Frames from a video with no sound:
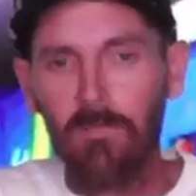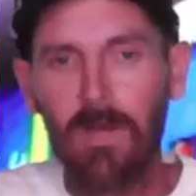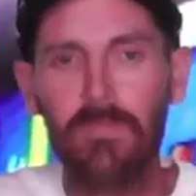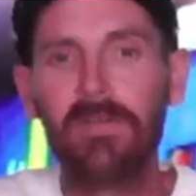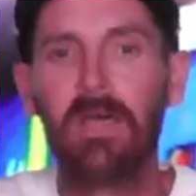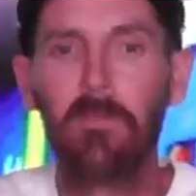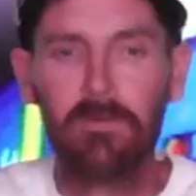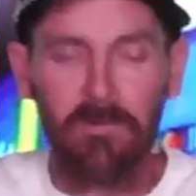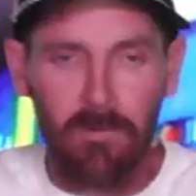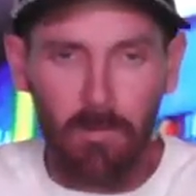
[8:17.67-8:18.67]
It might be a couple
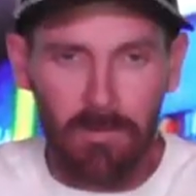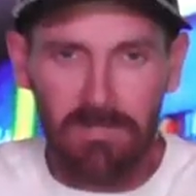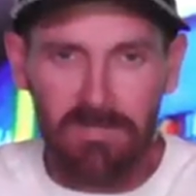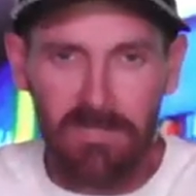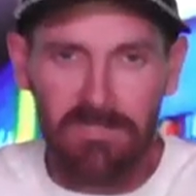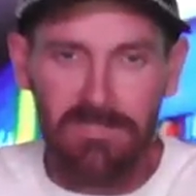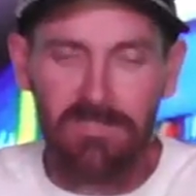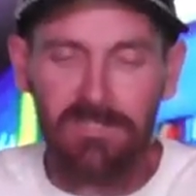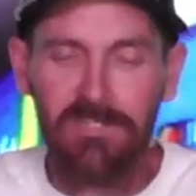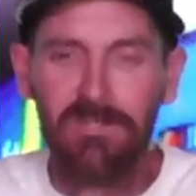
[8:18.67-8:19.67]
different organizations
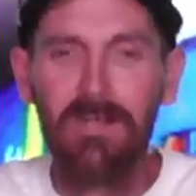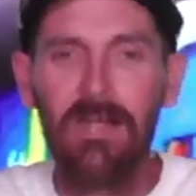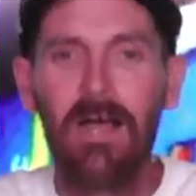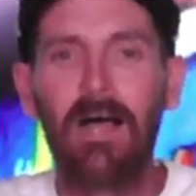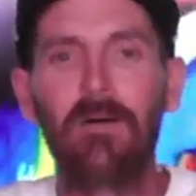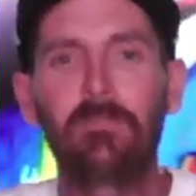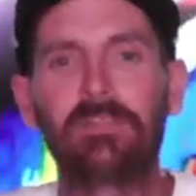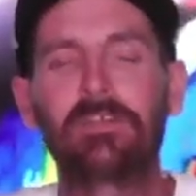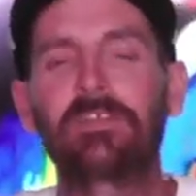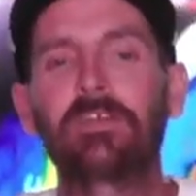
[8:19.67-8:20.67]
this year. But
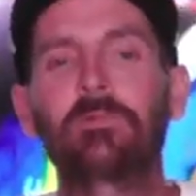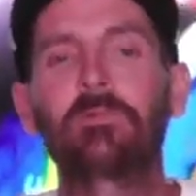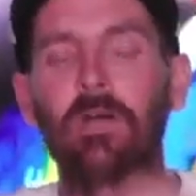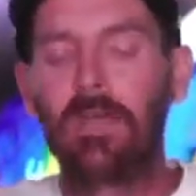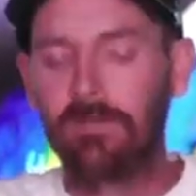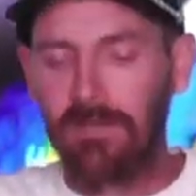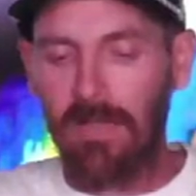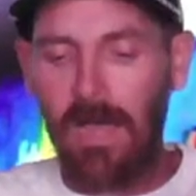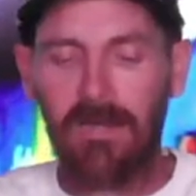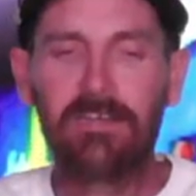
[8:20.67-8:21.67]
there again, we will have a
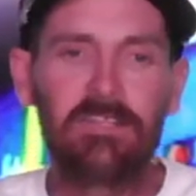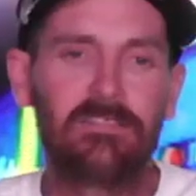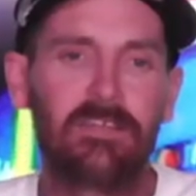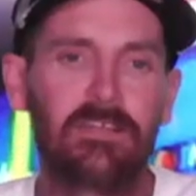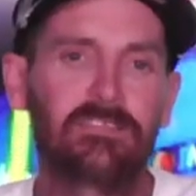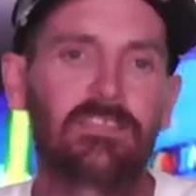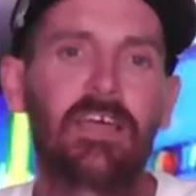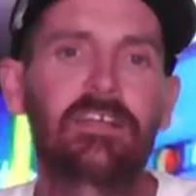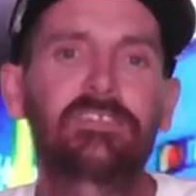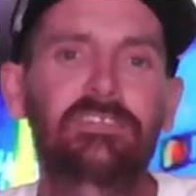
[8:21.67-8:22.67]
lot of neat things,
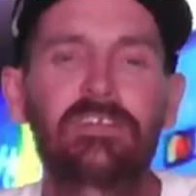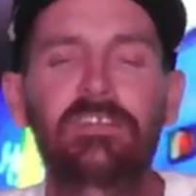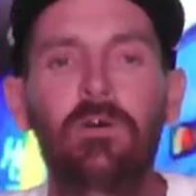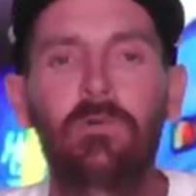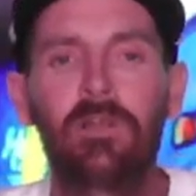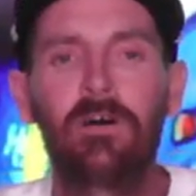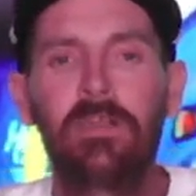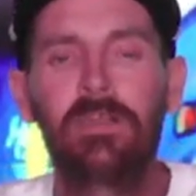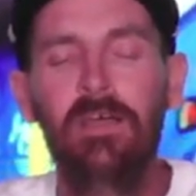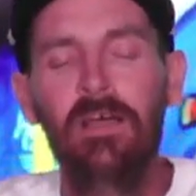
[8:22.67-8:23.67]
like I said, going
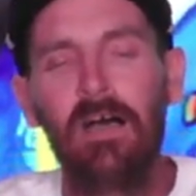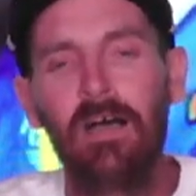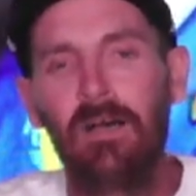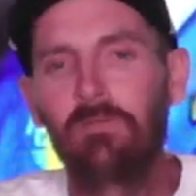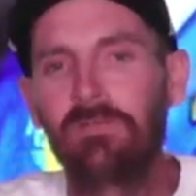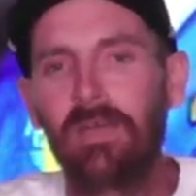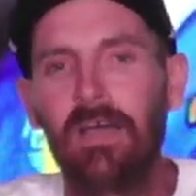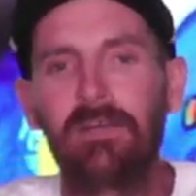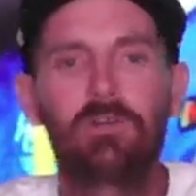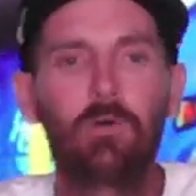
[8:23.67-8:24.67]
on. We've
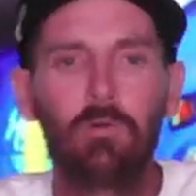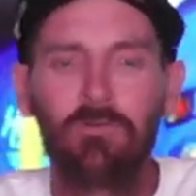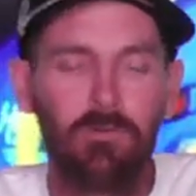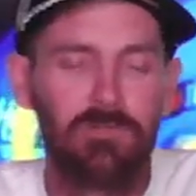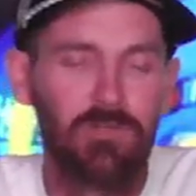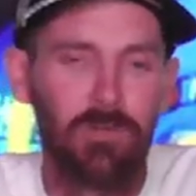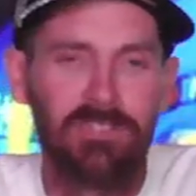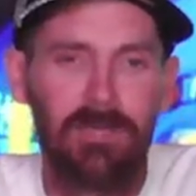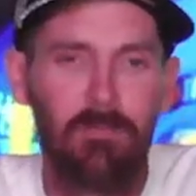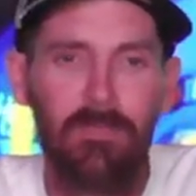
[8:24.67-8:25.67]
got Cooler Full of
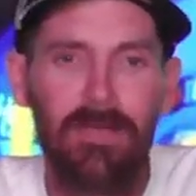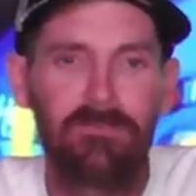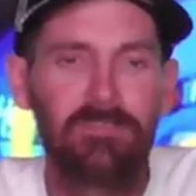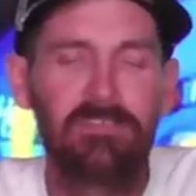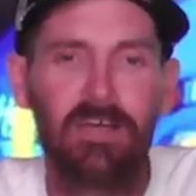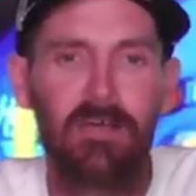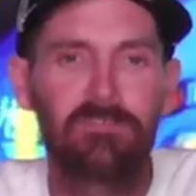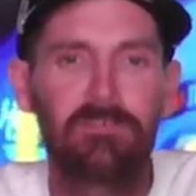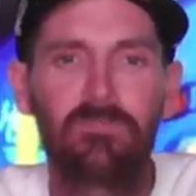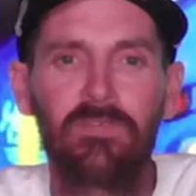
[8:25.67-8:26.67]
Joys coming back for these
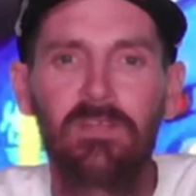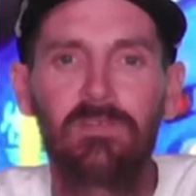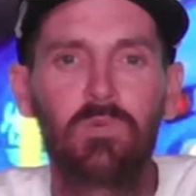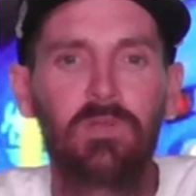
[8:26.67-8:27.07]
concert events.